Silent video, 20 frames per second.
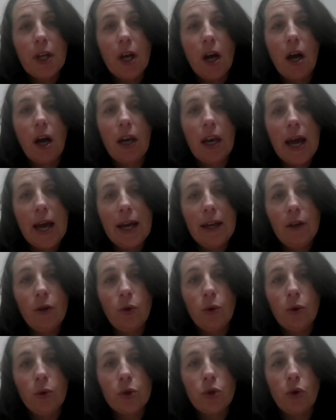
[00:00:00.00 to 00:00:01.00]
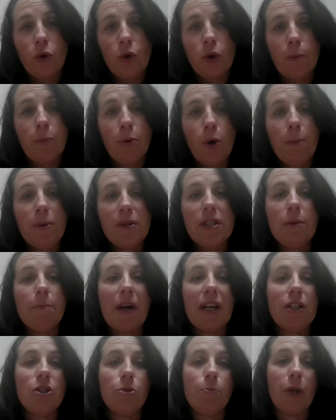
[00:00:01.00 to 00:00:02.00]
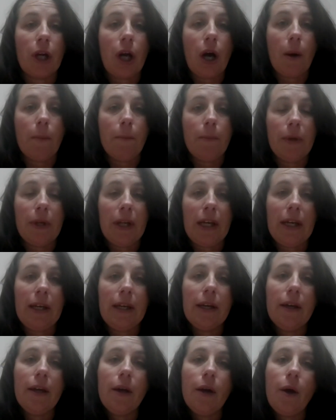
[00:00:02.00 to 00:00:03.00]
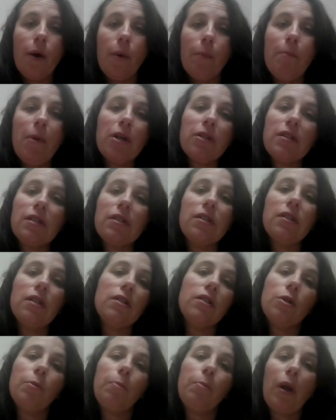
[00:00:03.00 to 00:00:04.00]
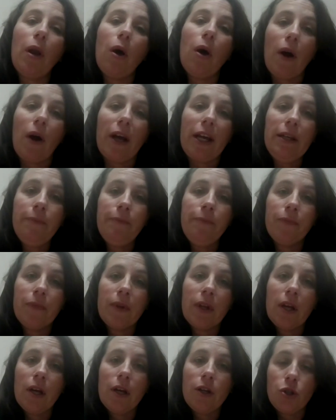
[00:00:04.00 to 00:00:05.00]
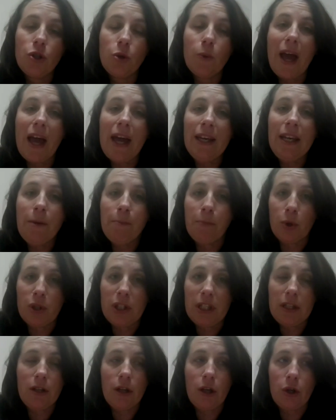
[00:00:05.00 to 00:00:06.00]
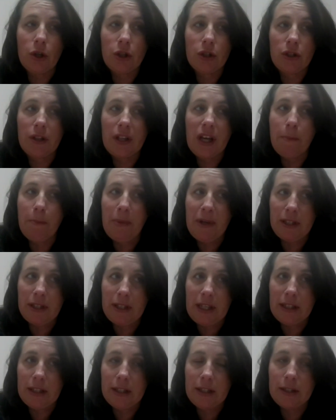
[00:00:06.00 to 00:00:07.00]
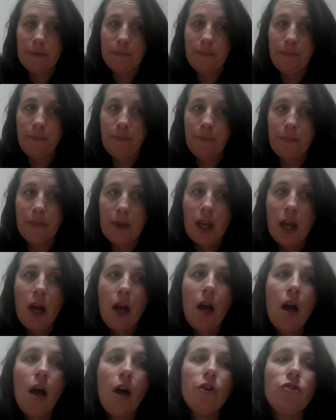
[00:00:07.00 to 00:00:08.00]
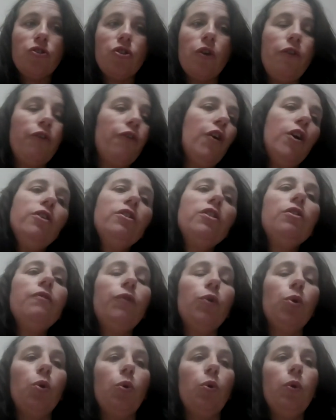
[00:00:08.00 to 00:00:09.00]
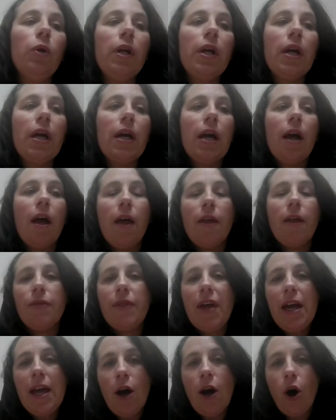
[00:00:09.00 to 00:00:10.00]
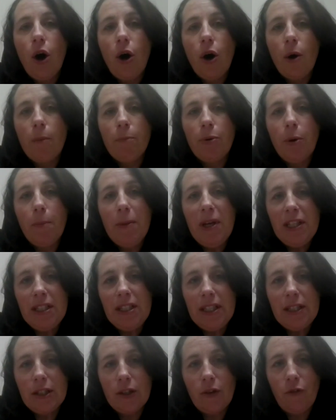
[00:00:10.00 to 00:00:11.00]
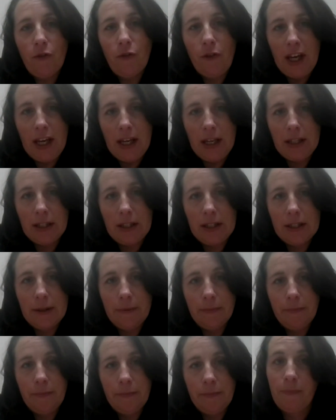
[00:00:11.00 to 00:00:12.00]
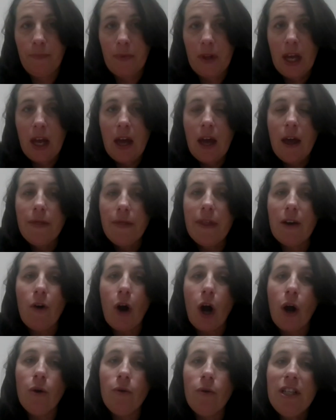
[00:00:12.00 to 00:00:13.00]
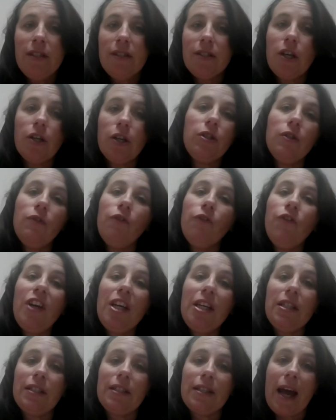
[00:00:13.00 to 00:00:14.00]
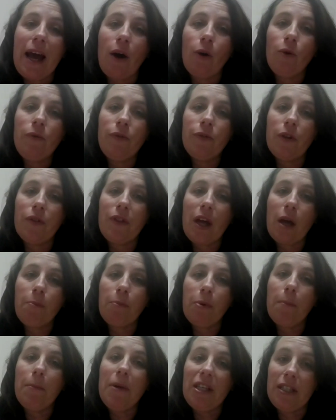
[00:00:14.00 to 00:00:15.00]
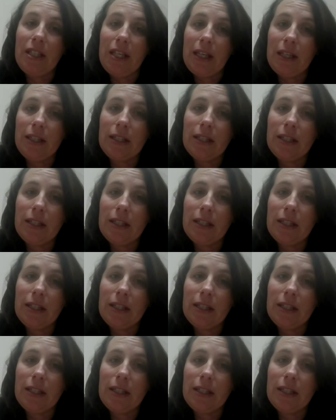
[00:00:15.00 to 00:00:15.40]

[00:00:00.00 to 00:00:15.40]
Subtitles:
a landlord, or a property management company must supply to anybody that looks at their business. So first of all, there are permitted fees. There are only certain fees now that they're permitted